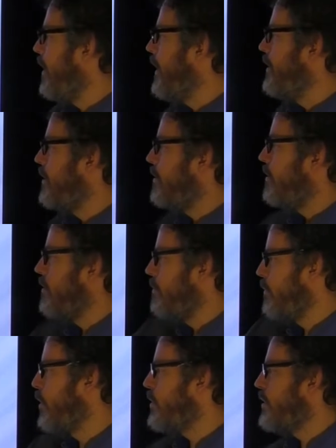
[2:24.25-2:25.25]
And
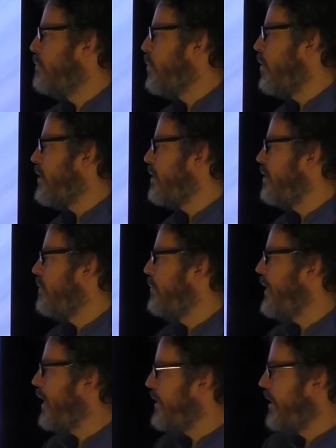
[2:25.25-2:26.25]
most important,
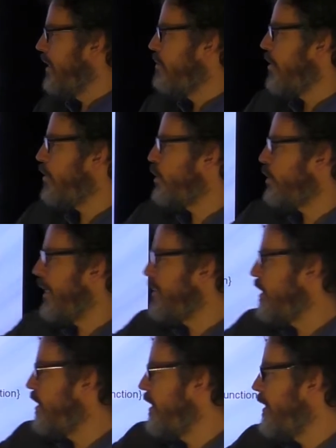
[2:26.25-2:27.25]
we are dealing with
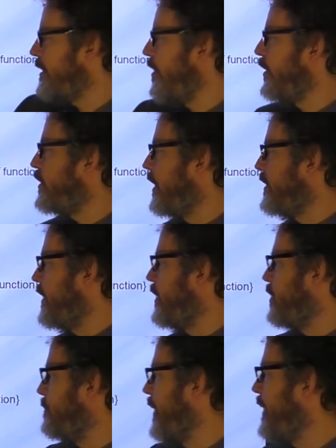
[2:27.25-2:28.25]
strategies, and the
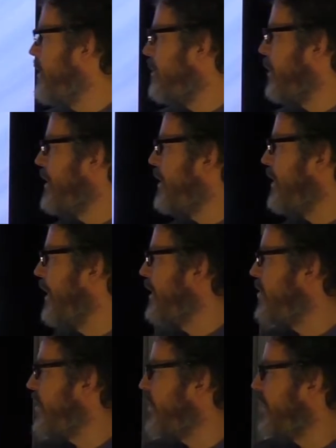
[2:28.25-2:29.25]
strategy space, once again,
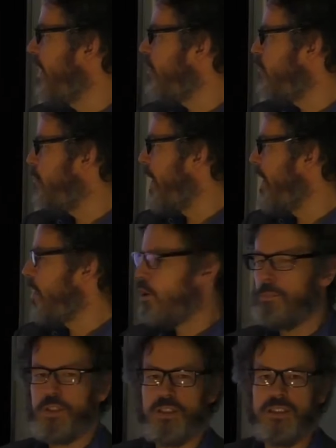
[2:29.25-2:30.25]
is the set of player
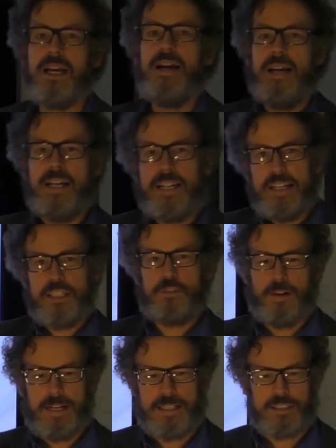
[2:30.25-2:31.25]
options in each
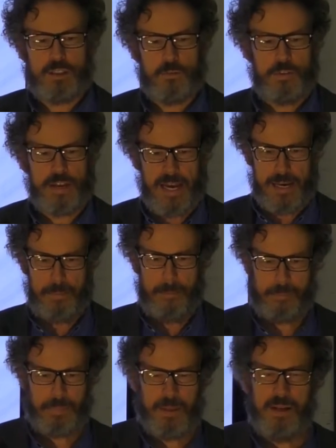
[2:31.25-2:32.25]
phase of the
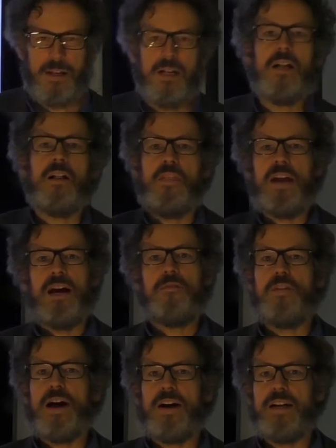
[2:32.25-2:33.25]
game. There
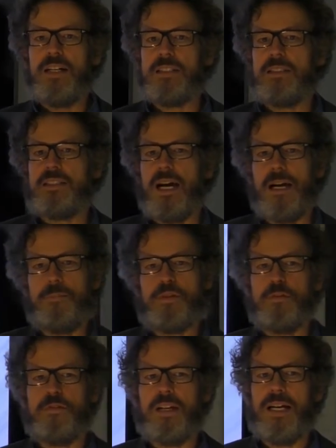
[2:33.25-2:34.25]
are various types
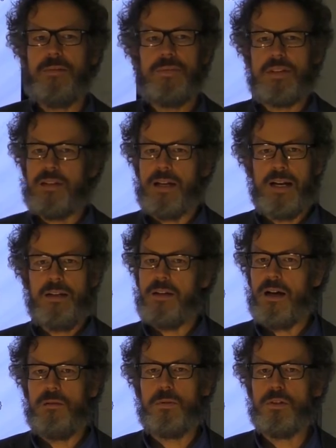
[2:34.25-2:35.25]
of games, and
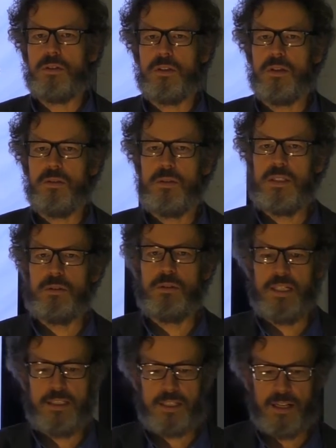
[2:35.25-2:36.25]
I won't go into
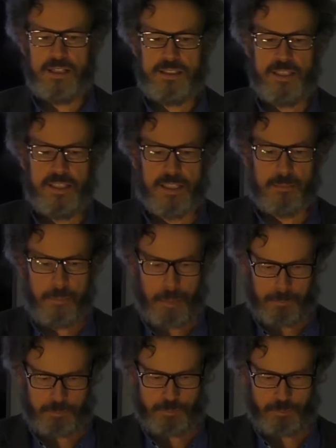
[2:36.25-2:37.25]
details here,